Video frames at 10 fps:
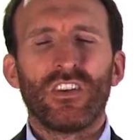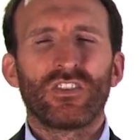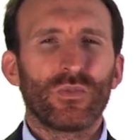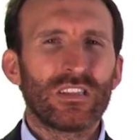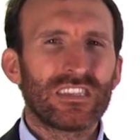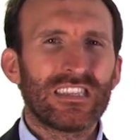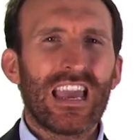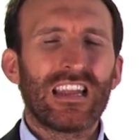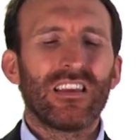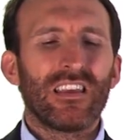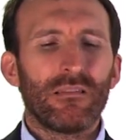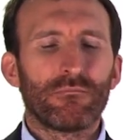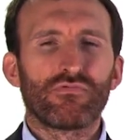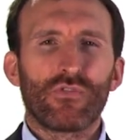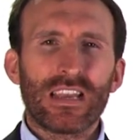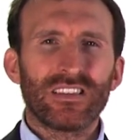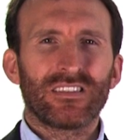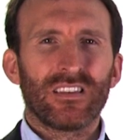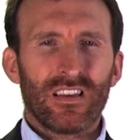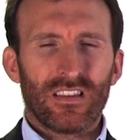So instead,
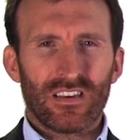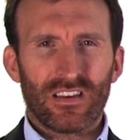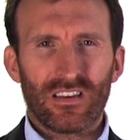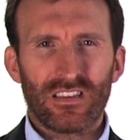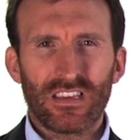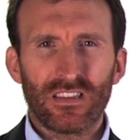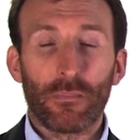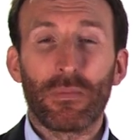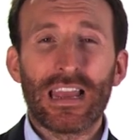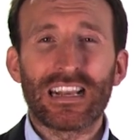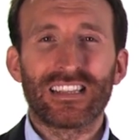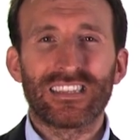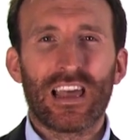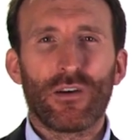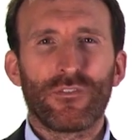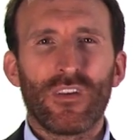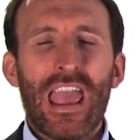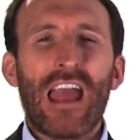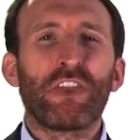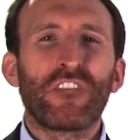embrace the blank itself
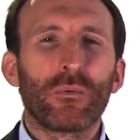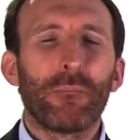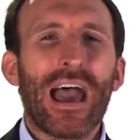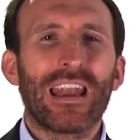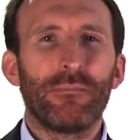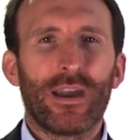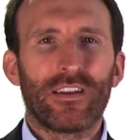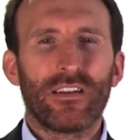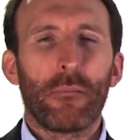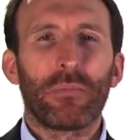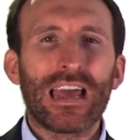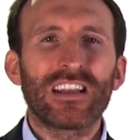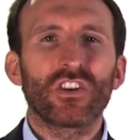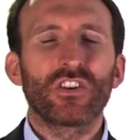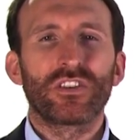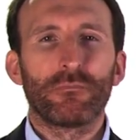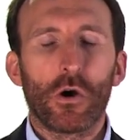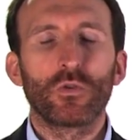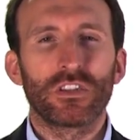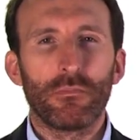and feel bad about it. Blanks are
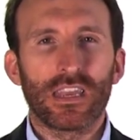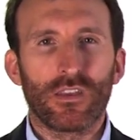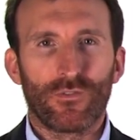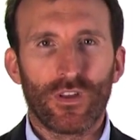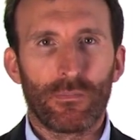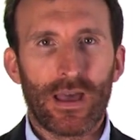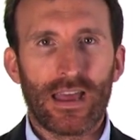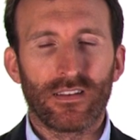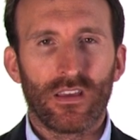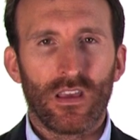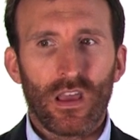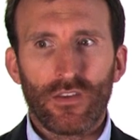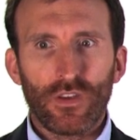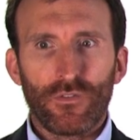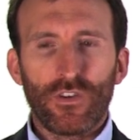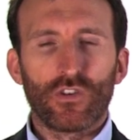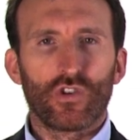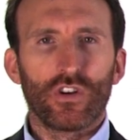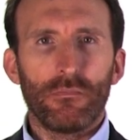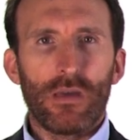supposed to make you feel bad. If you feel
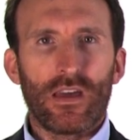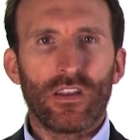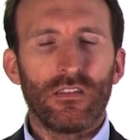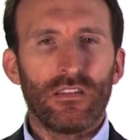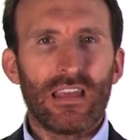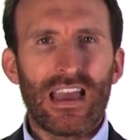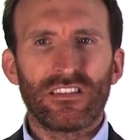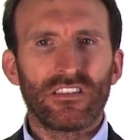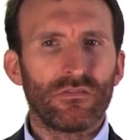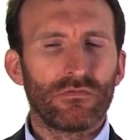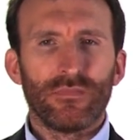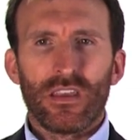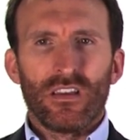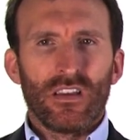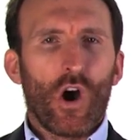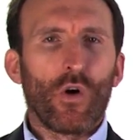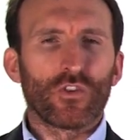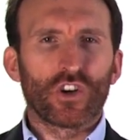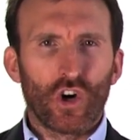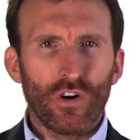good about it and you
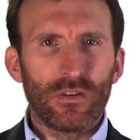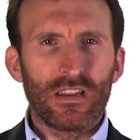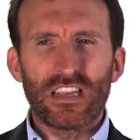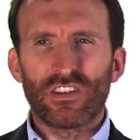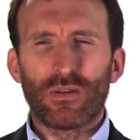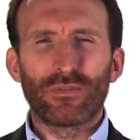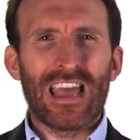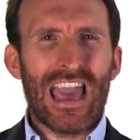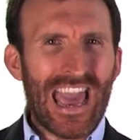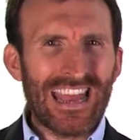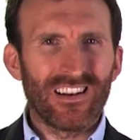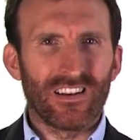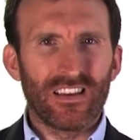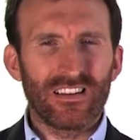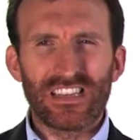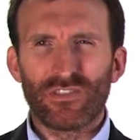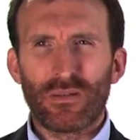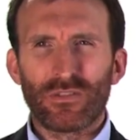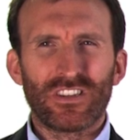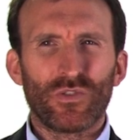overcome it and you're able to handle it and you're
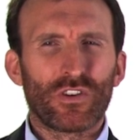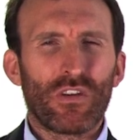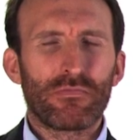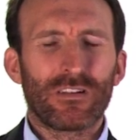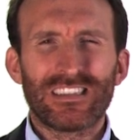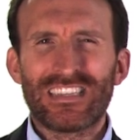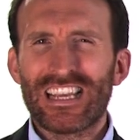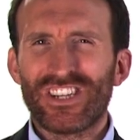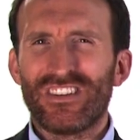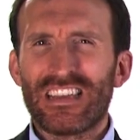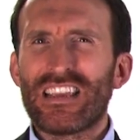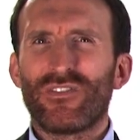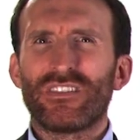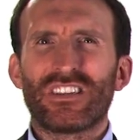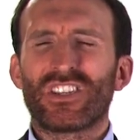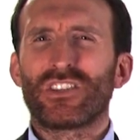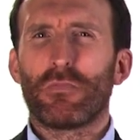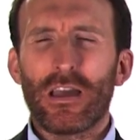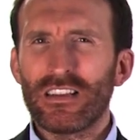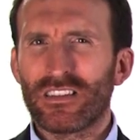able to do a great presentation even
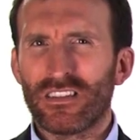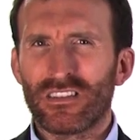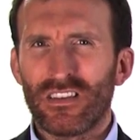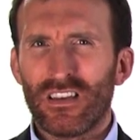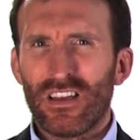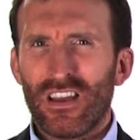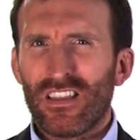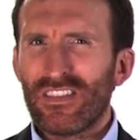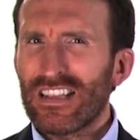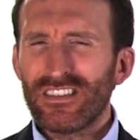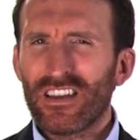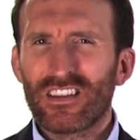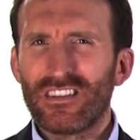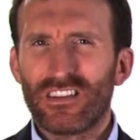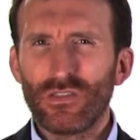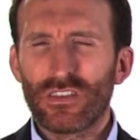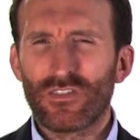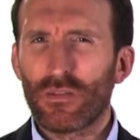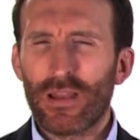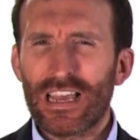despite it, then that's not
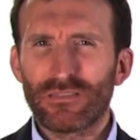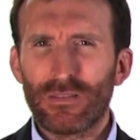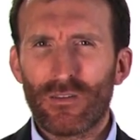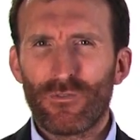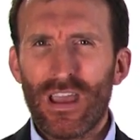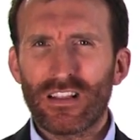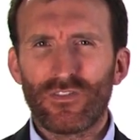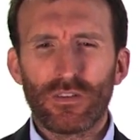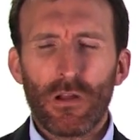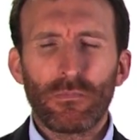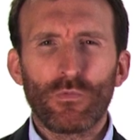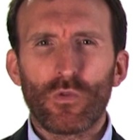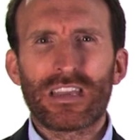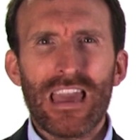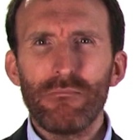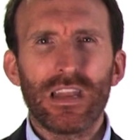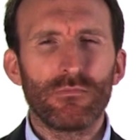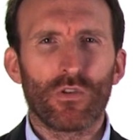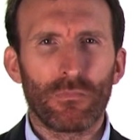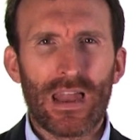conducive to blanks being effective. You probably won't get many
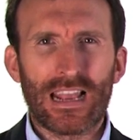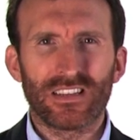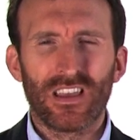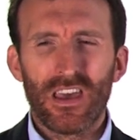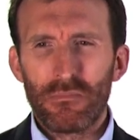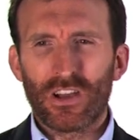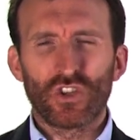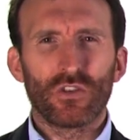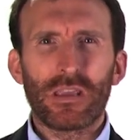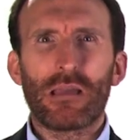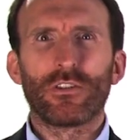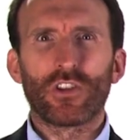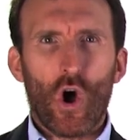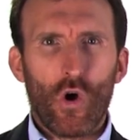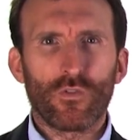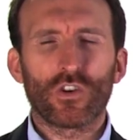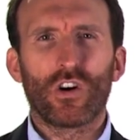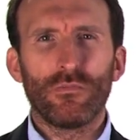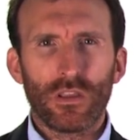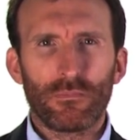more blanks because you'll be able to
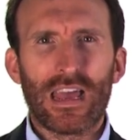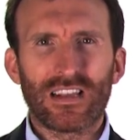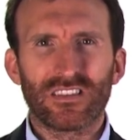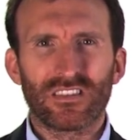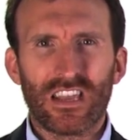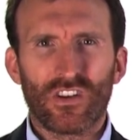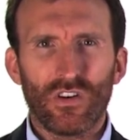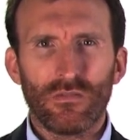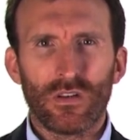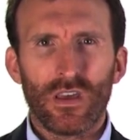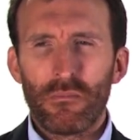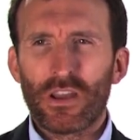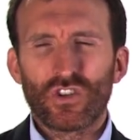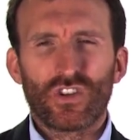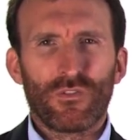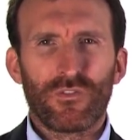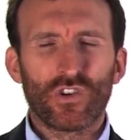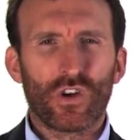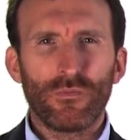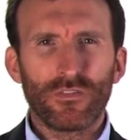overcome the blanks as they come, because you'll feel
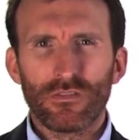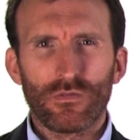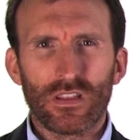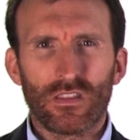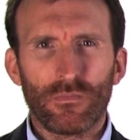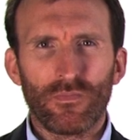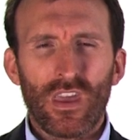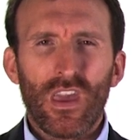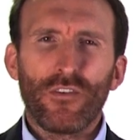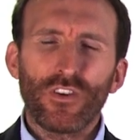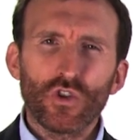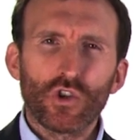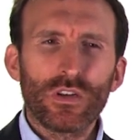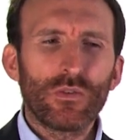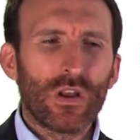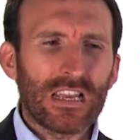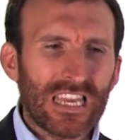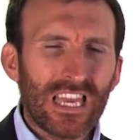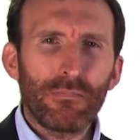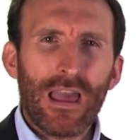comfortable with them. If you truly want to
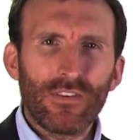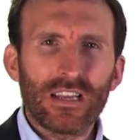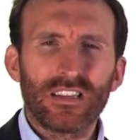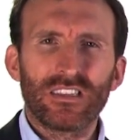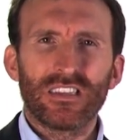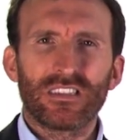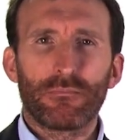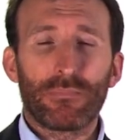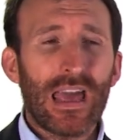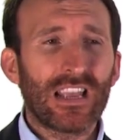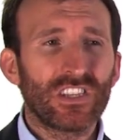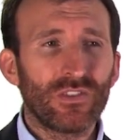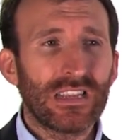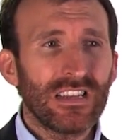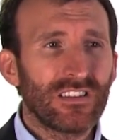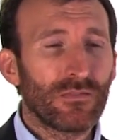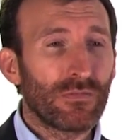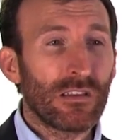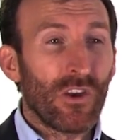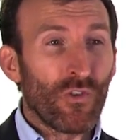keep having consistent blanks, you need to
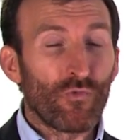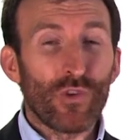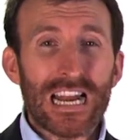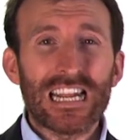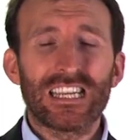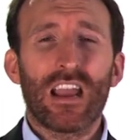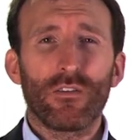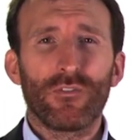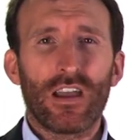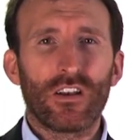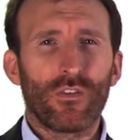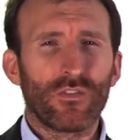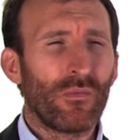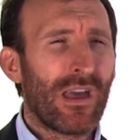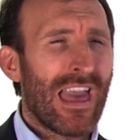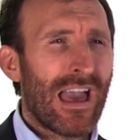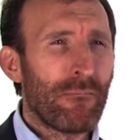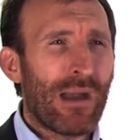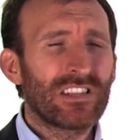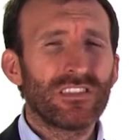be really terrified over them.
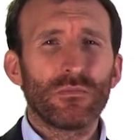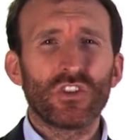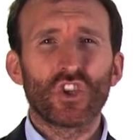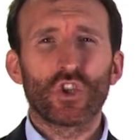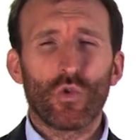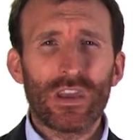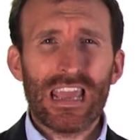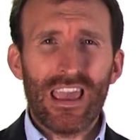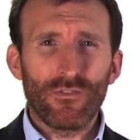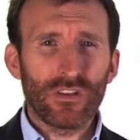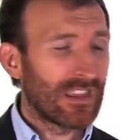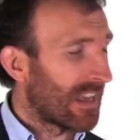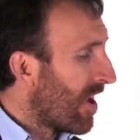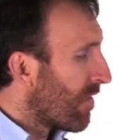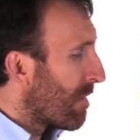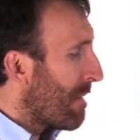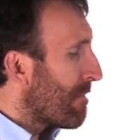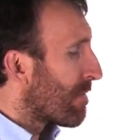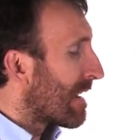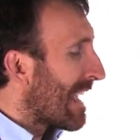Imagine them destroying everything.
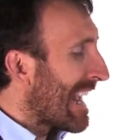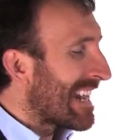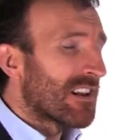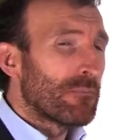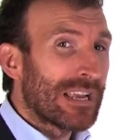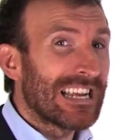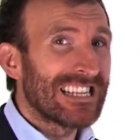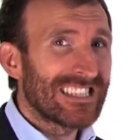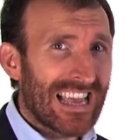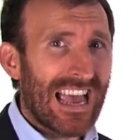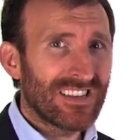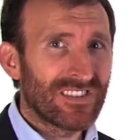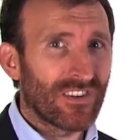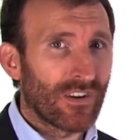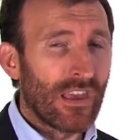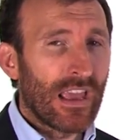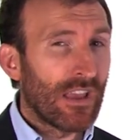Remember, it'll be a disaster.